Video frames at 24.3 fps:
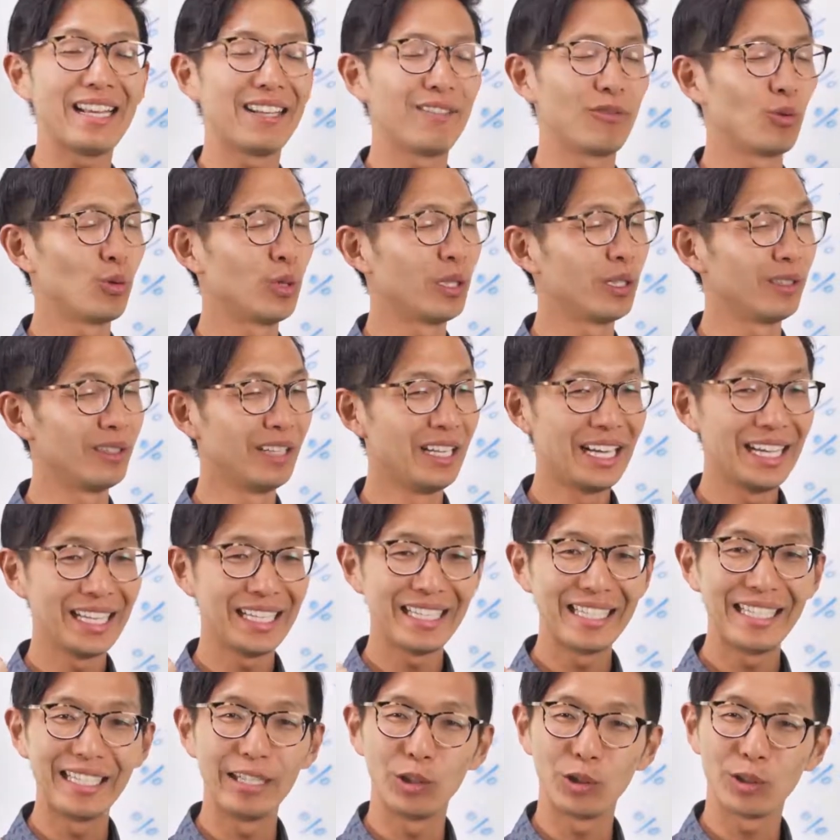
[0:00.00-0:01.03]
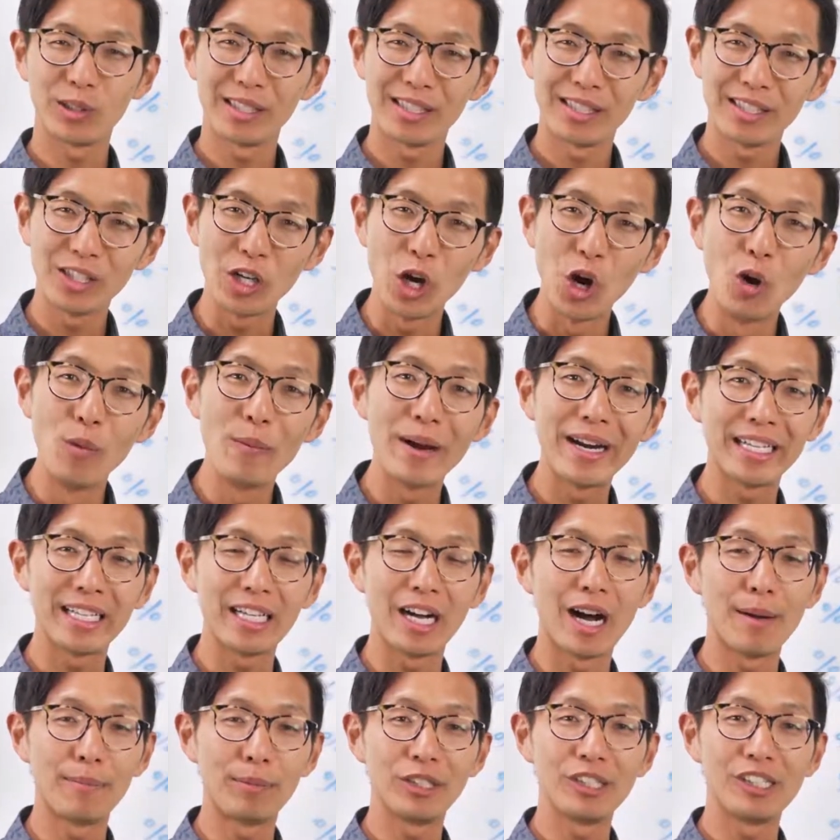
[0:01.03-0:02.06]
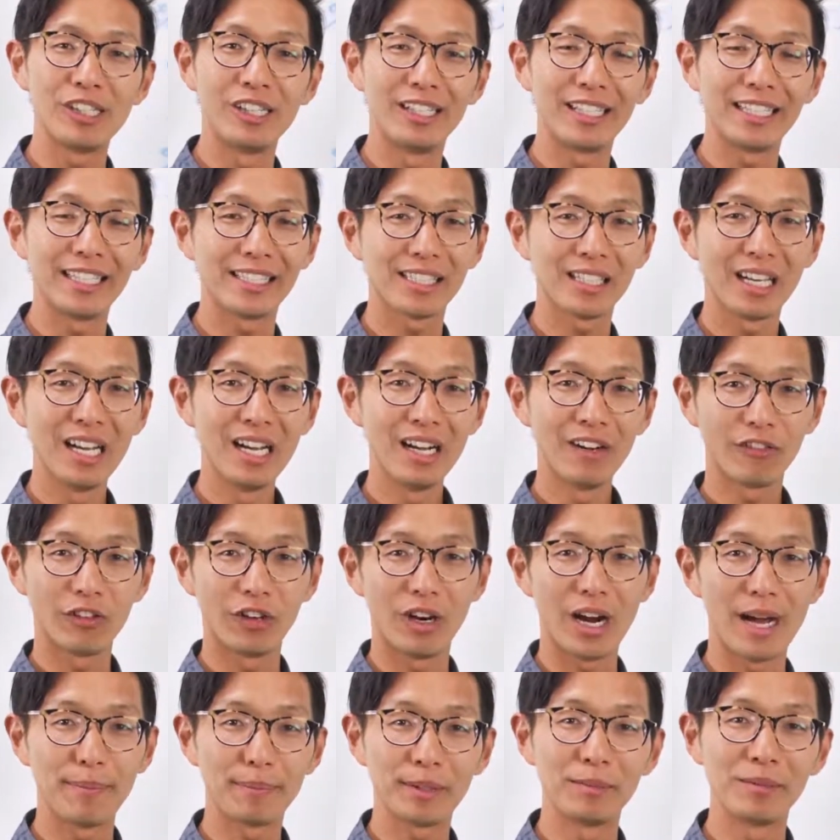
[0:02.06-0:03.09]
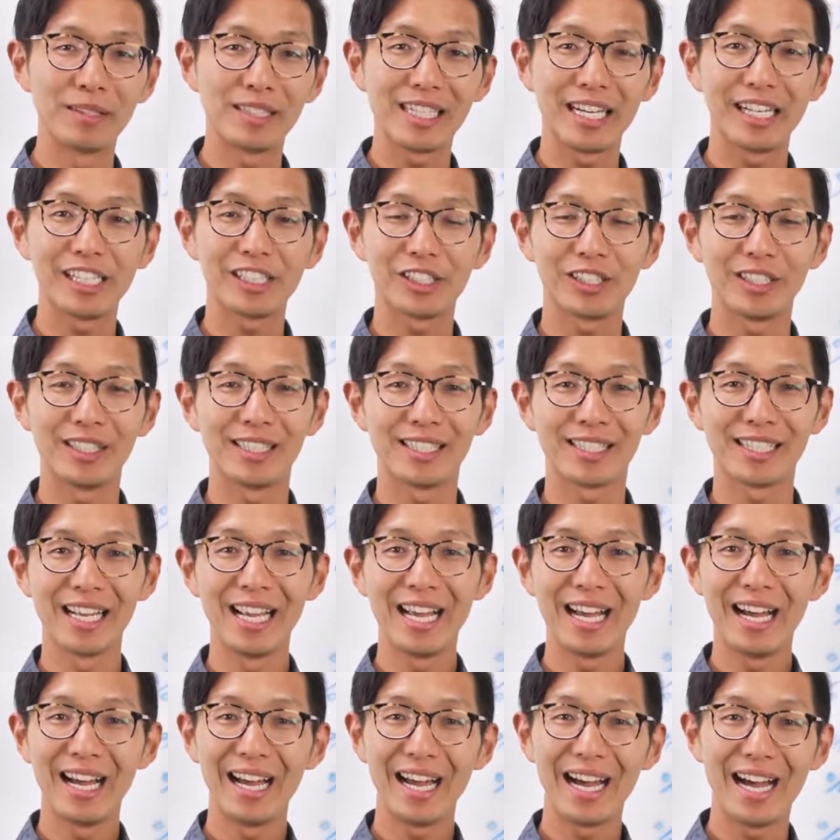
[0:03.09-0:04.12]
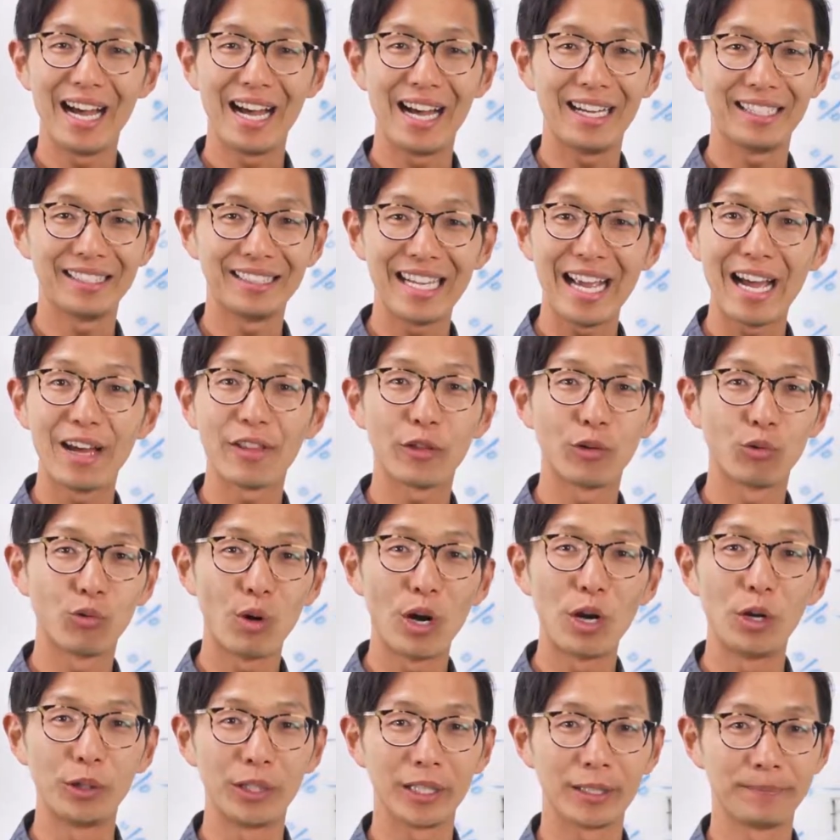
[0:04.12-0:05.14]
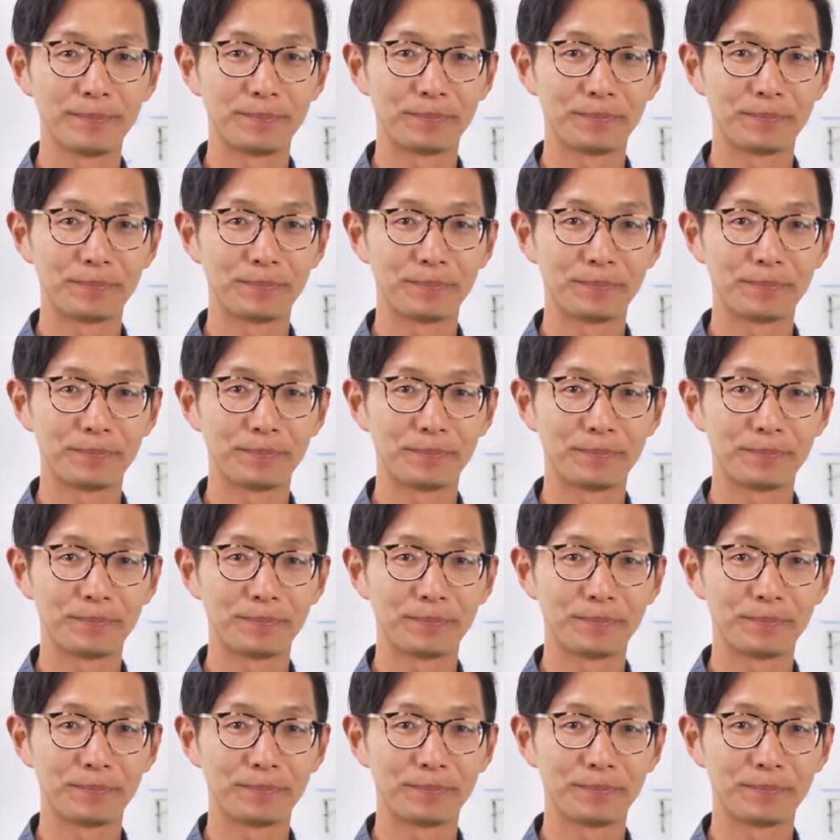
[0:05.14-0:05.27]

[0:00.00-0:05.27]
It will yield so many opportunities for optimizations down the road.